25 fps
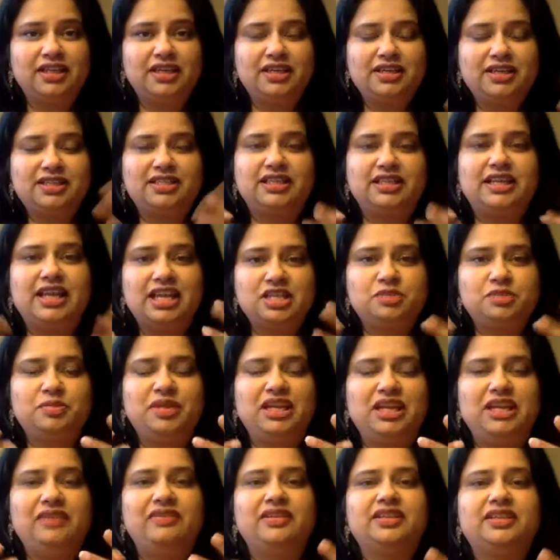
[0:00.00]
she does
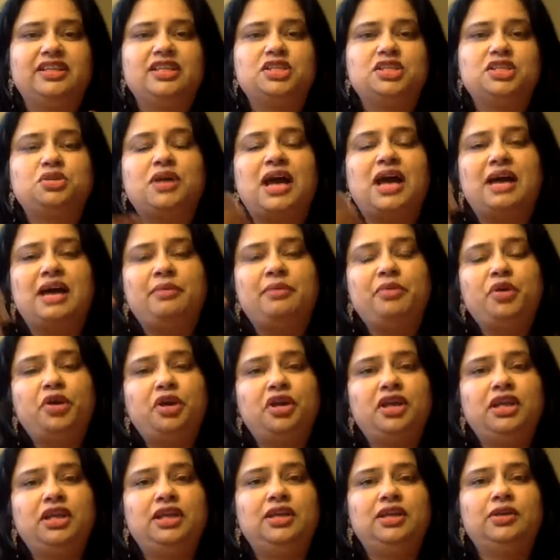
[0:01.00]
believe in this, so I'm going
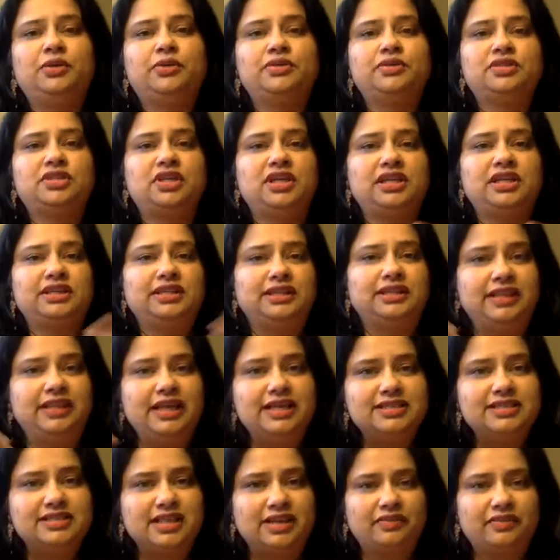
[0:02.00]
to use the
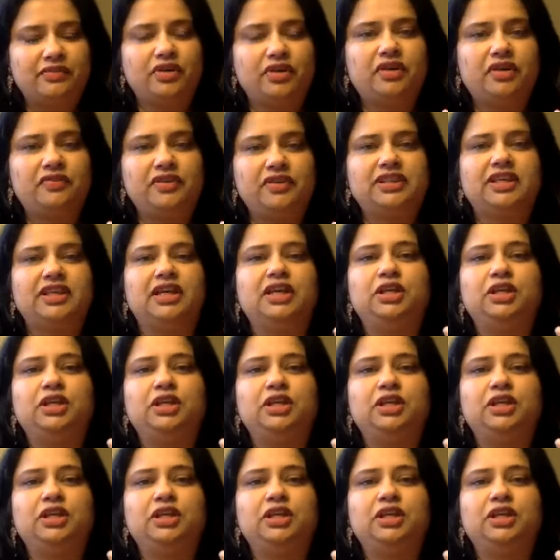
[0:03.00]
things that work with her.